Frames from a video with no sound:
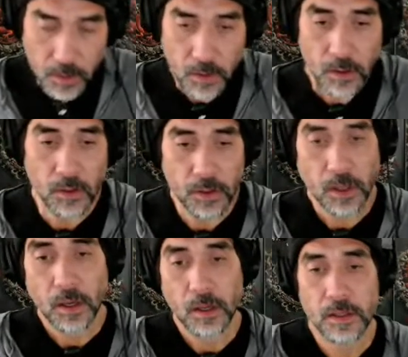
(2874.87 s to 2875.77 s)

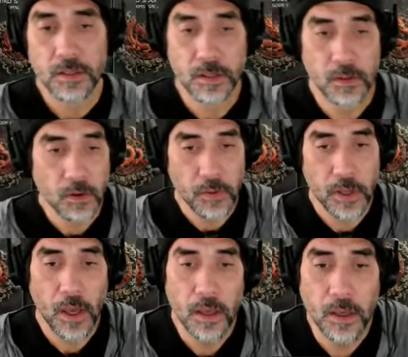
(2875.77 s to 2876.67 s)
okay, let's see. Where are we
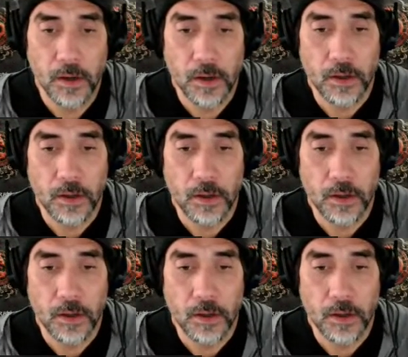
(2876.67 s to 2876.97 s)
at here?